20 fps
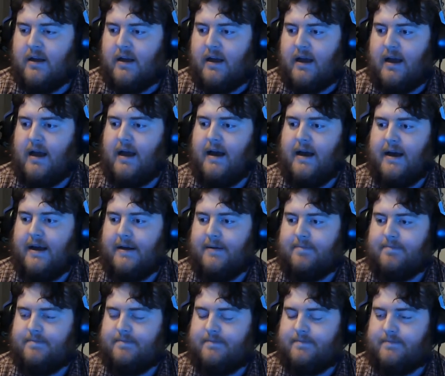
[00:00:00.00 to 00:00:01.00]

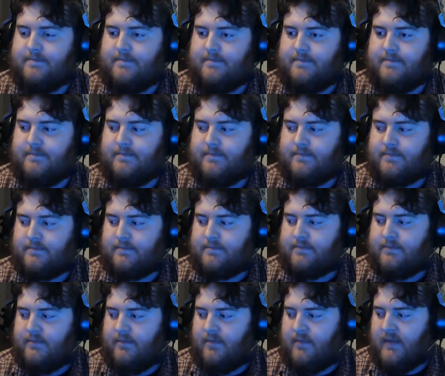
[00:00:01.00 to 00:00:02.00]
Um,
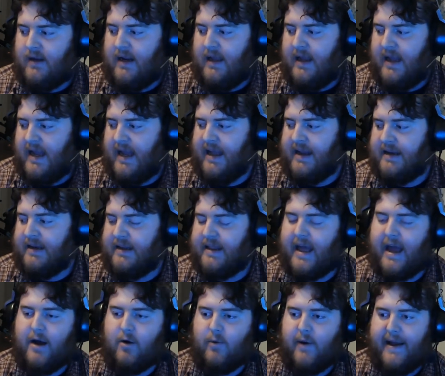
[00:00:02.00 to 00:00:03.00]
and that way